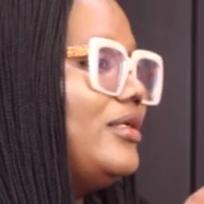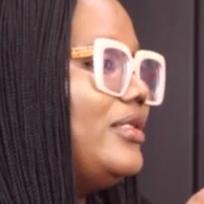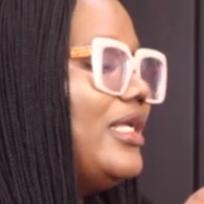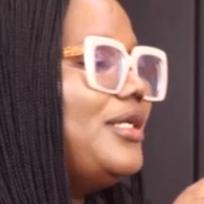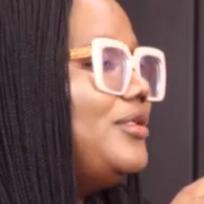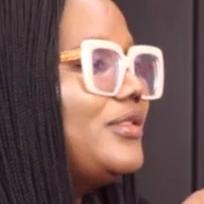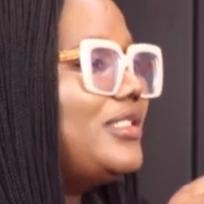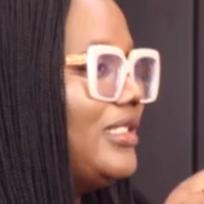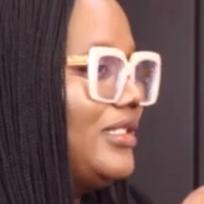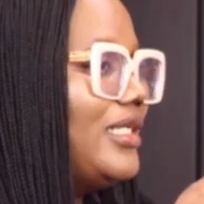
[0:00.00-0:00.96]
They are not
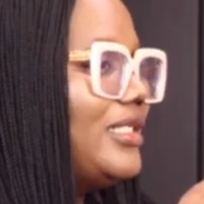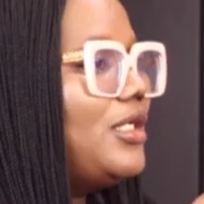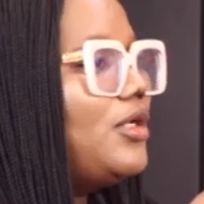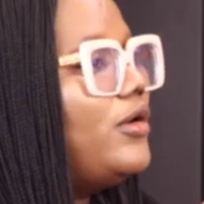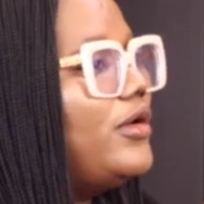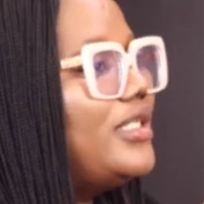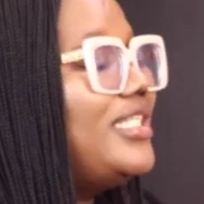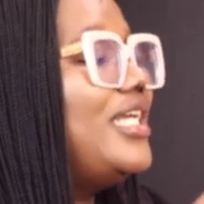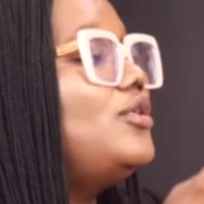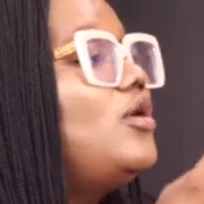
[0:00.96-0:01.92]
synthetic oils.
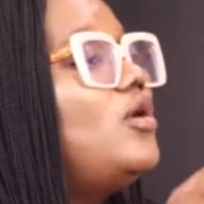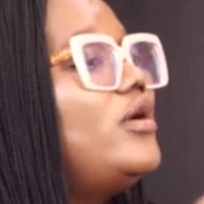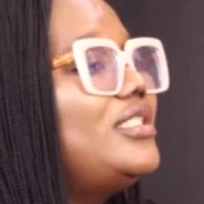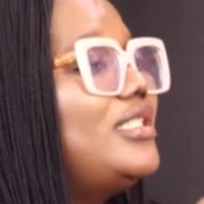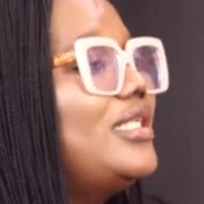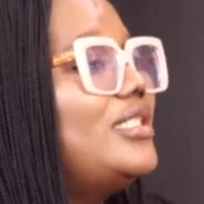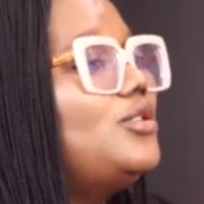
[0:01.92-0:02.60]
They are not oils that,